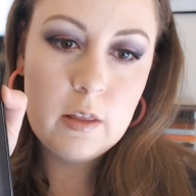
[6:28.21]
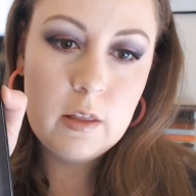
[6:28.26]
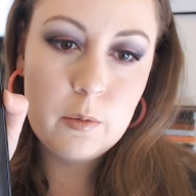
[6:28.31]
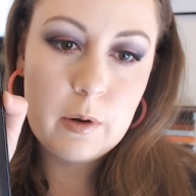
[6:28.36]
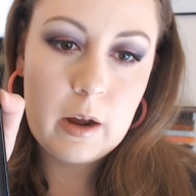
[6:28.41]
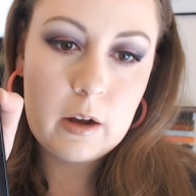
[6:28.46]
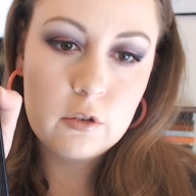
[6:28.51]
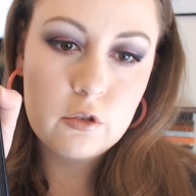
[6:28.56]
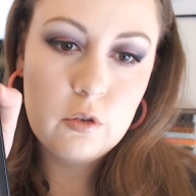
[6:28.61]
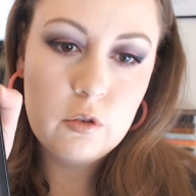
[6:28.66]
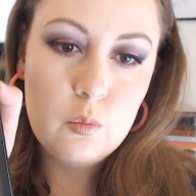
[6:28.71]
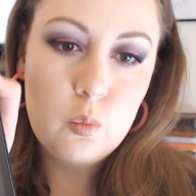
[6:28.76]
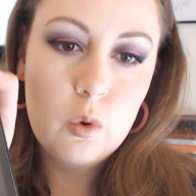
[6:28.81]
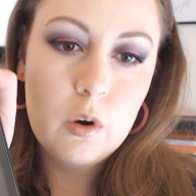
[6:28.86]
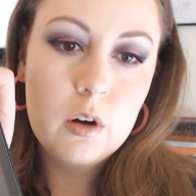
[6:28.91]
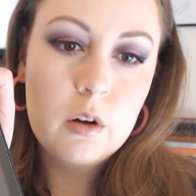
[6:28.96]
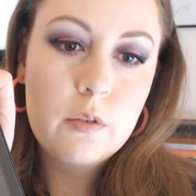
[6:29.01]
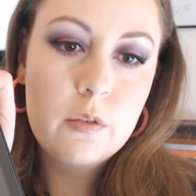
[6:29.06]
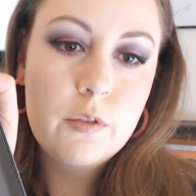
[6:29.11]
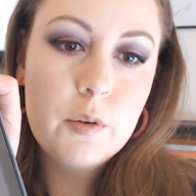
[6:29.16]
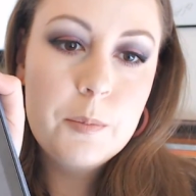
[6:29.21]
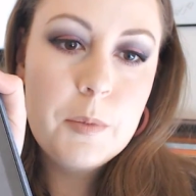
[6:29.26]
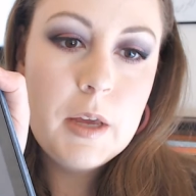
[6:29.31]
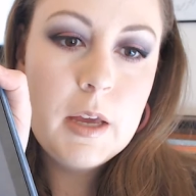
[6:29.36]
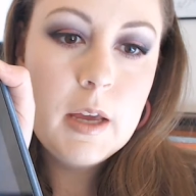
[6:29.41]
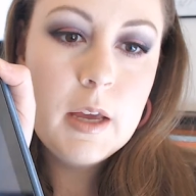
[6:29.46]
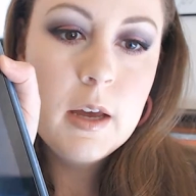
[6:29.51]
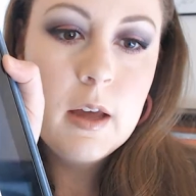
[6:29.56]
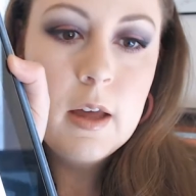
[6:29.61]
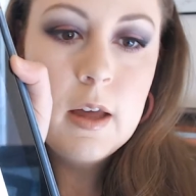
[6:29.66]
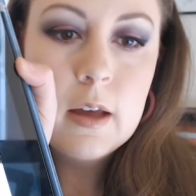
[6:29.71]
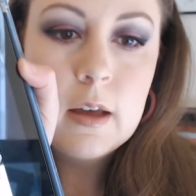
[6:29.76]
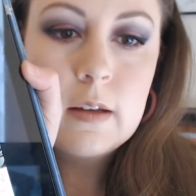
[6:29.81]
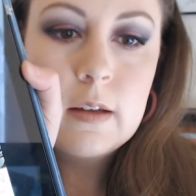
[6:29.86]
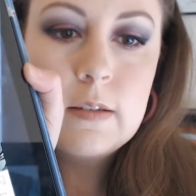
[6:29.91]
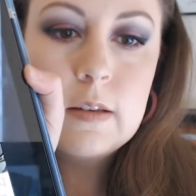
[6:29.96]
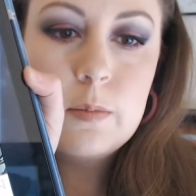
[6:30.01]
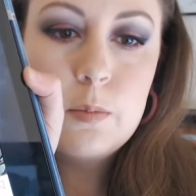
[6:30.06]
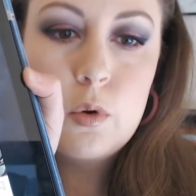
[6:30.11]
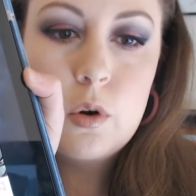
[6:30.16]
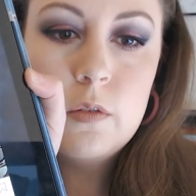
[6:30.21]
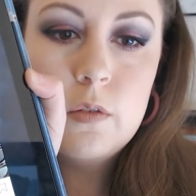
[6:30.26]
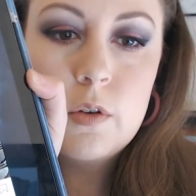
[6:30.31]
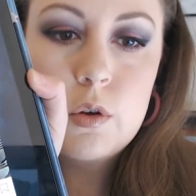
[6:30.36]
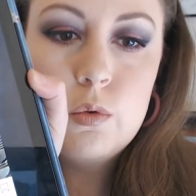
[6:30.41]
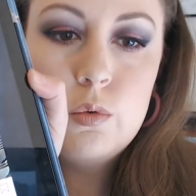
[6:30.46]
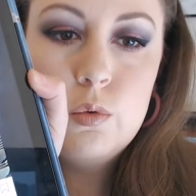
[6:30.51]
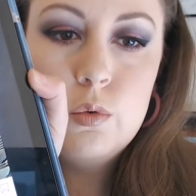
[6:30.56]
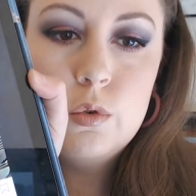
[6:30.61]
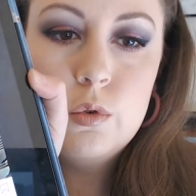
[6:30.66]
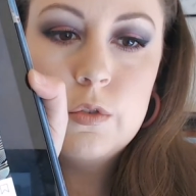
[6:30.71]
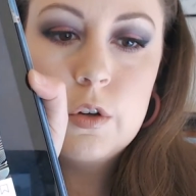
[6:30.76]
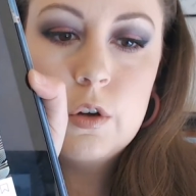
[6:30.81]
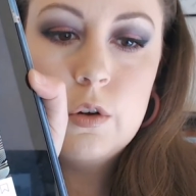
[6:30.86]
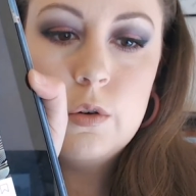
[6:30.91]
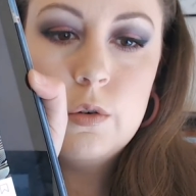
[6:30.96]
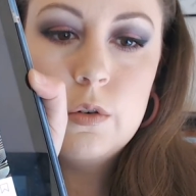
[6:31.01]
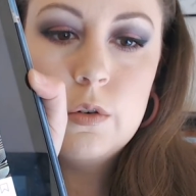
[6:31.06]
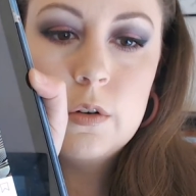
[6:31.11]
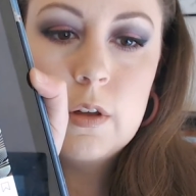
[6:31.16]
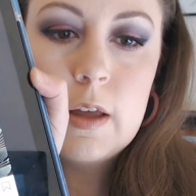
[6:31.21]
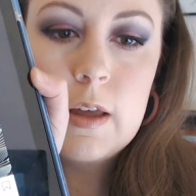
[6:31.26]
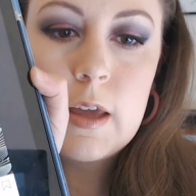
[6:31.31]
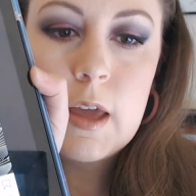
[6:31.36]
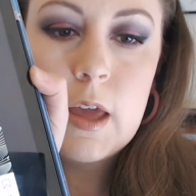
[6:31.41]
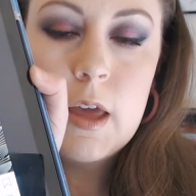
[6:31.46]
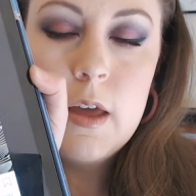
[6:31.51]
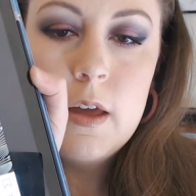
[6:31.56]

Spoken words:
that would actually work for me because it's more of a cool toned, like